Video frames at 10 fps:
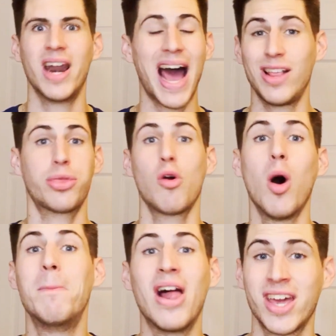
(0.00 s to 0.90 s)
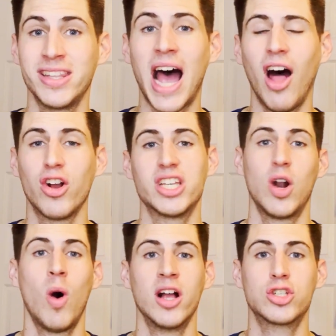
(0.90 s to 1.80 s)
I'd throw $1 billion at
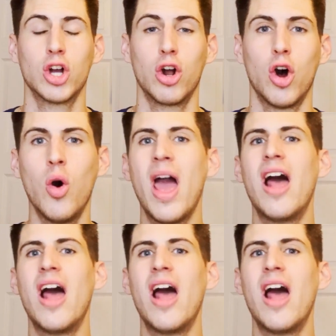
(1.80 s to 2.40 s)
Juan Soto.